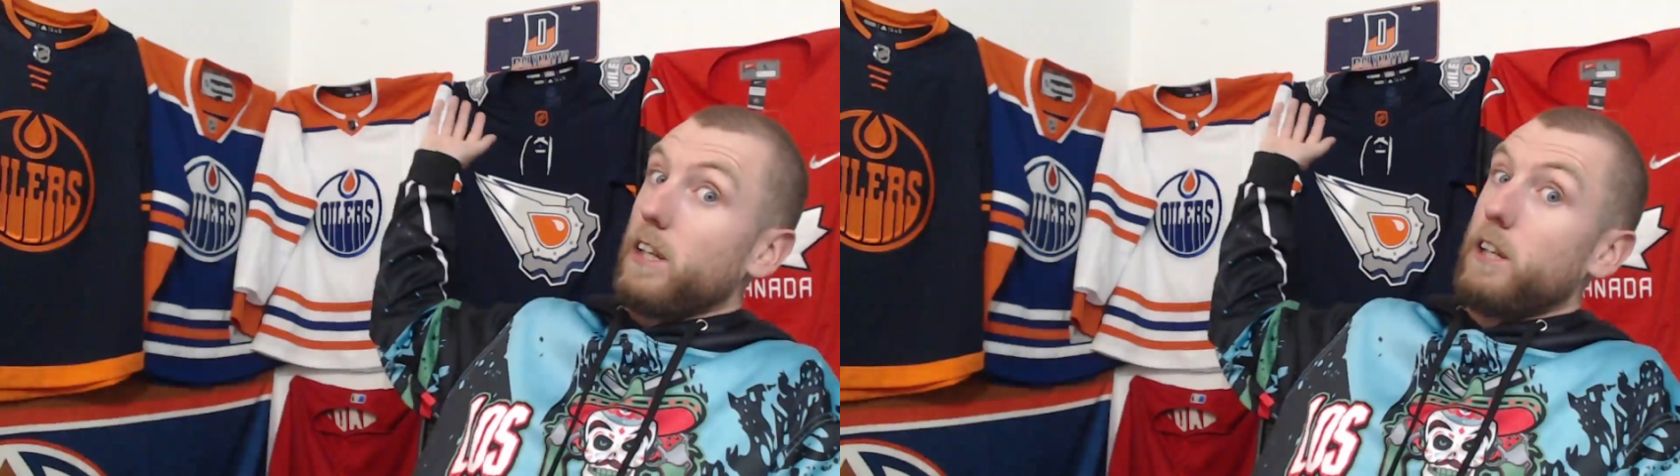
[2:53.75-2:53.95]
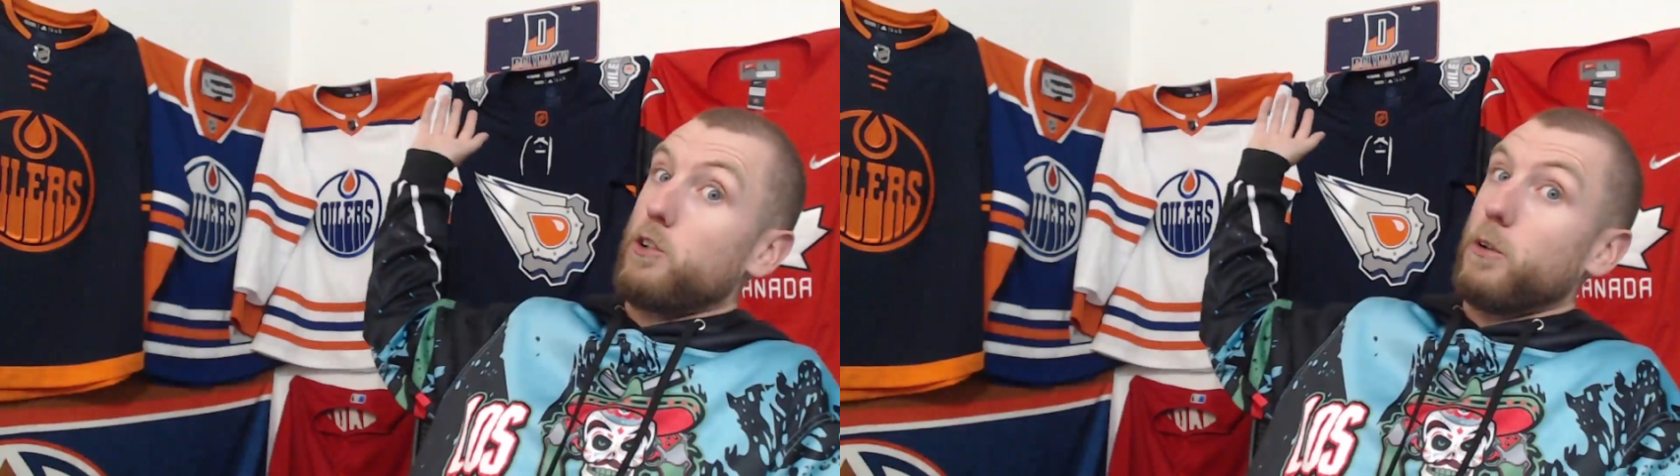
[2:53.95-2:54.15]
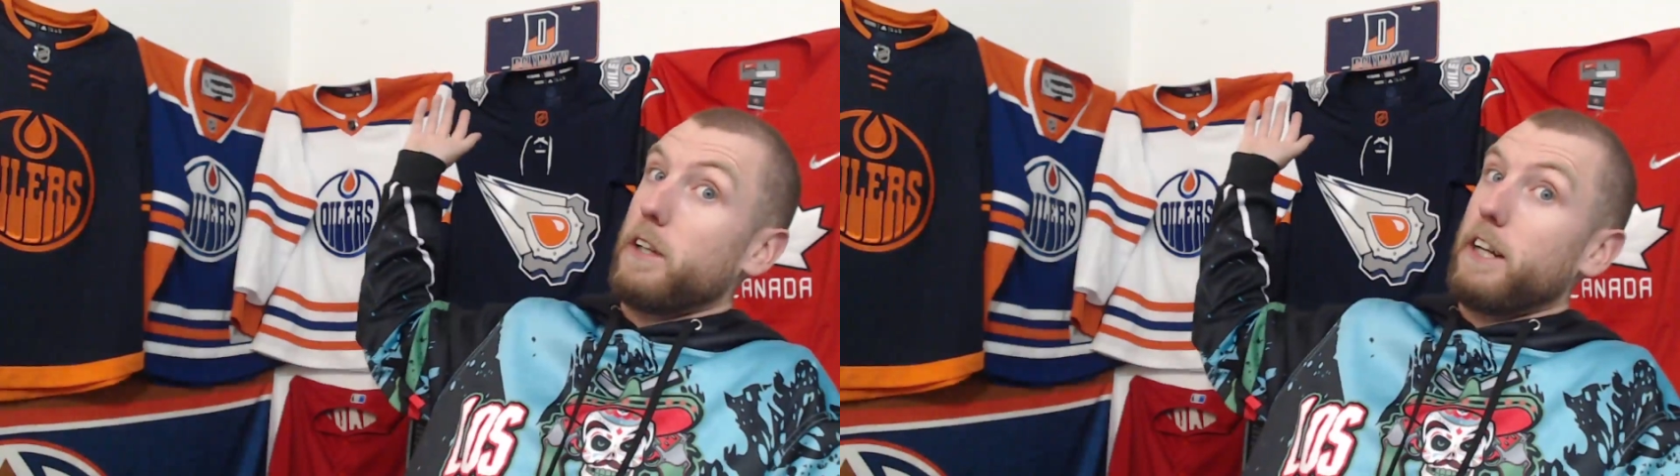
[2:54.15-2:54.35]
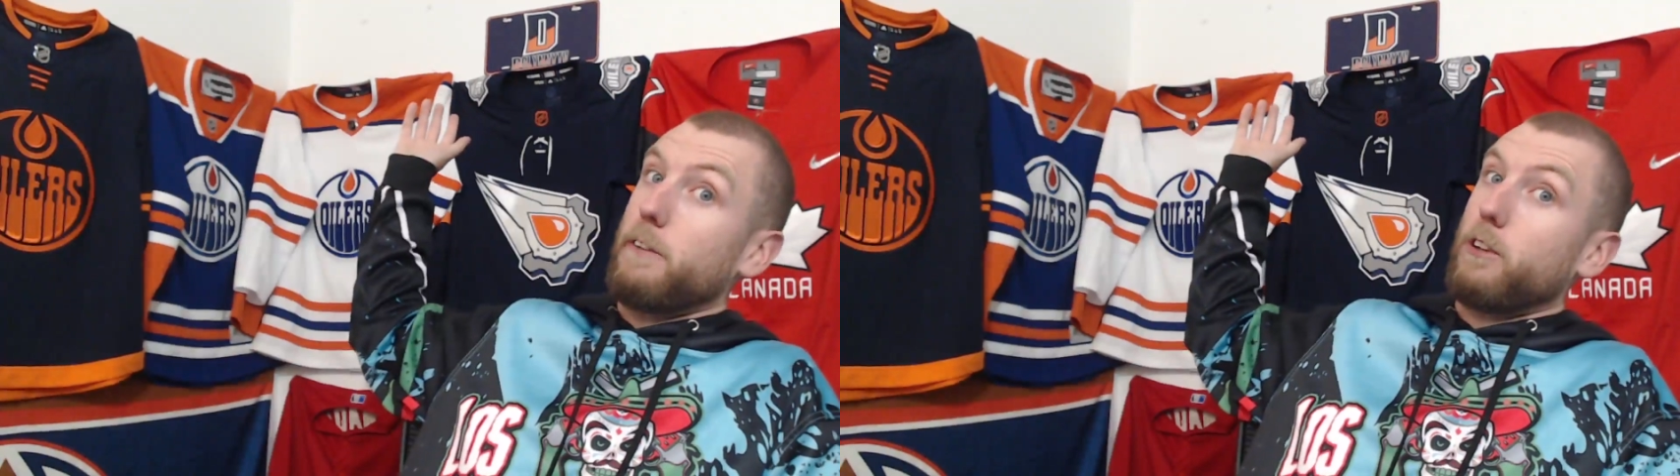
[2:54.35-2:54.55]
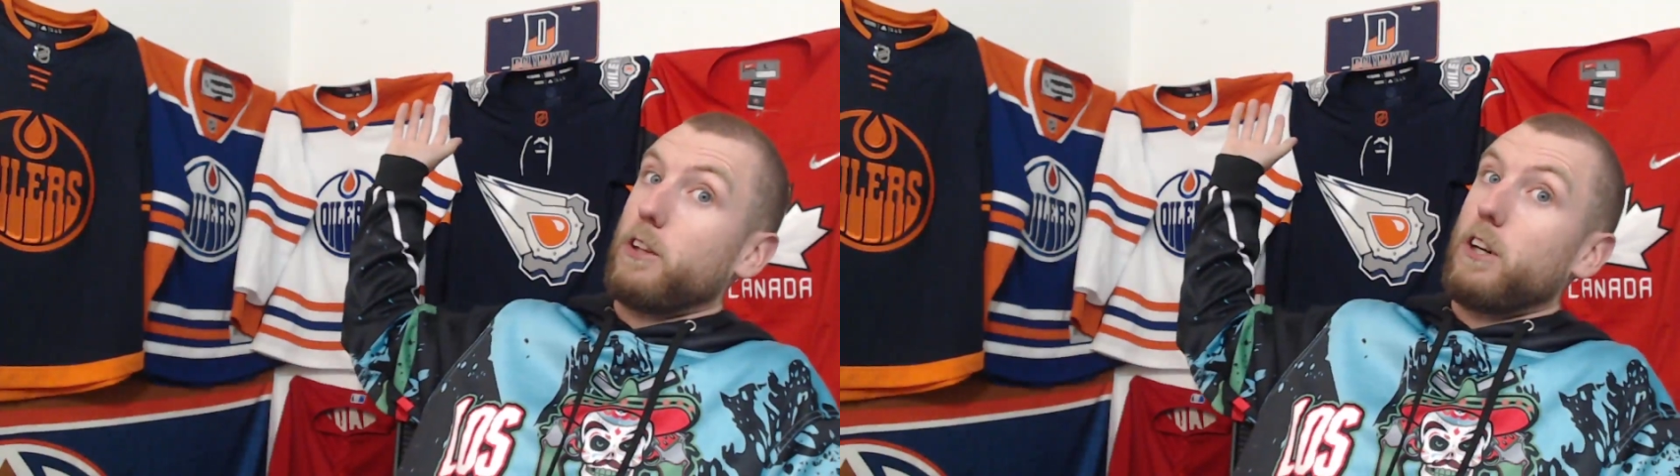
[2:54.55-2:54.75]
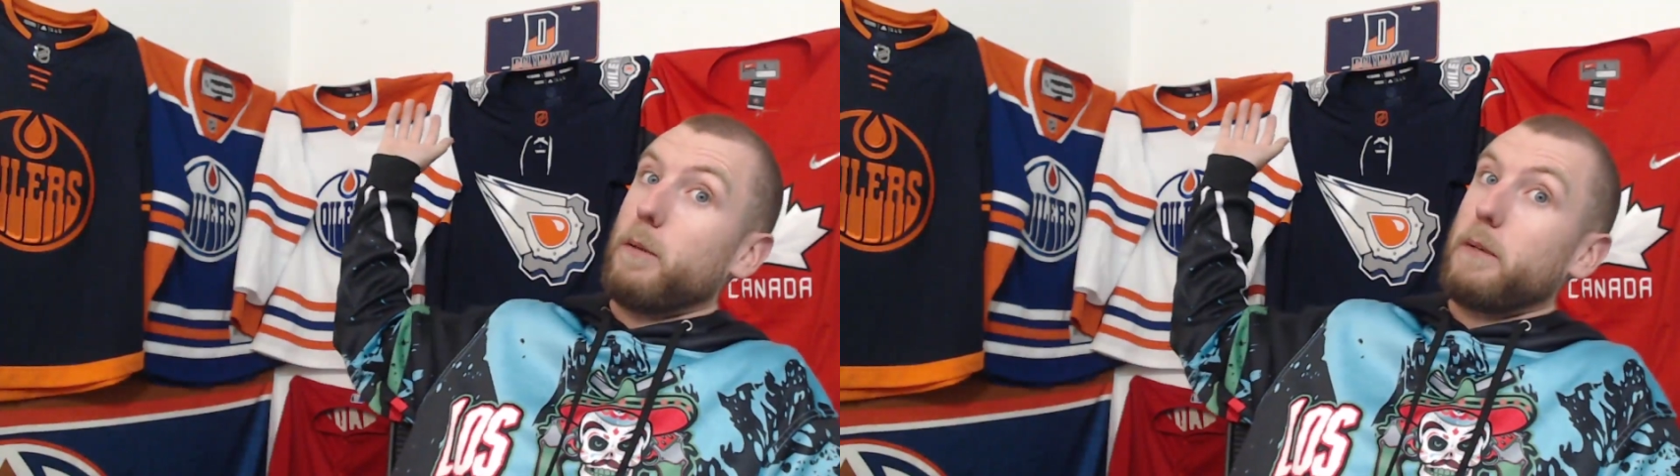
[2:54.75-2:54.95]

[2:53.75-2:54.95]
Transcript: enjoying life with Connor